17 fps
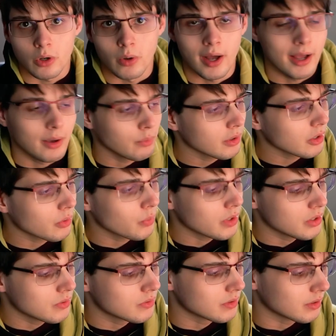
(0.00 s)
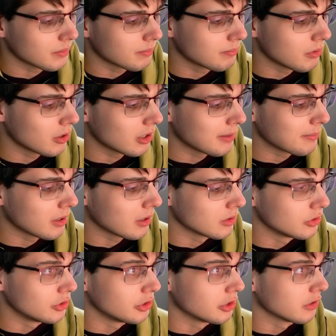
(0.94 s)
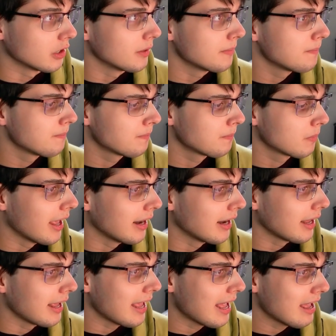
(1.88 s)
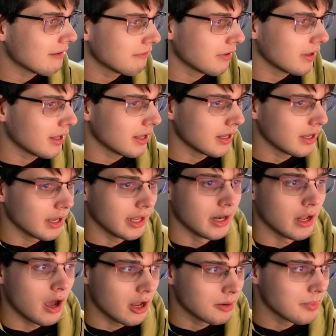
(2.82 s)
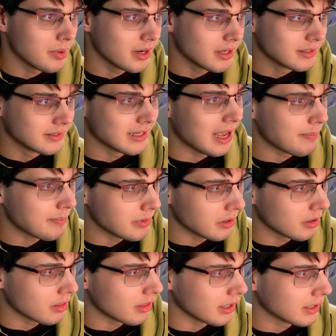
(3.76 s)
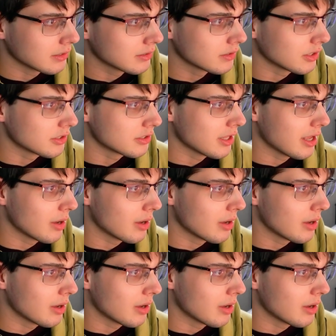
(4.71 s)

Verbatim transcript: So at work, we use a program called Jira, and I have an automated Zapier thing such